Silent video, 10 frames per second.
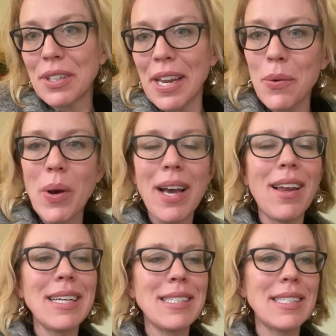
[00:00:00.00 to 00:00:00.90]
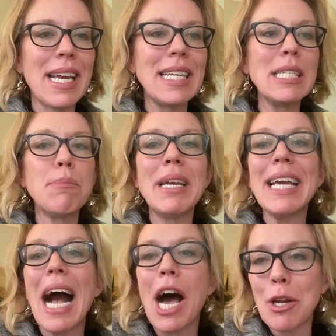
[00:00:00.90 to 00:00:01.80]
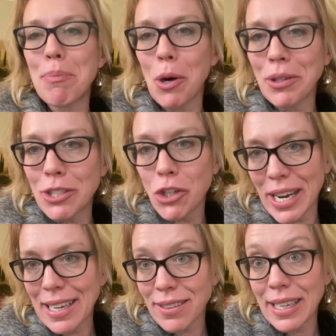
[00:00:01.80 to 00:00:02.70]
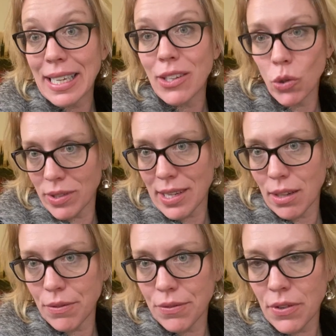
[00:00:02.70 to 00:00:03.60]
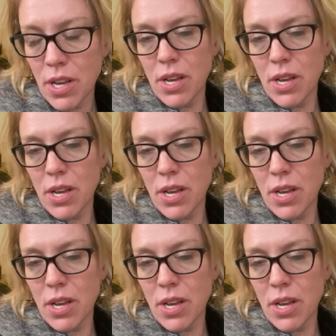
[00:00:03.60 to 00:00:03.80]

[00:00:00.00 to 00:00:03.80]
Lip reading: Another way I like to say it is being unapologetically yourself.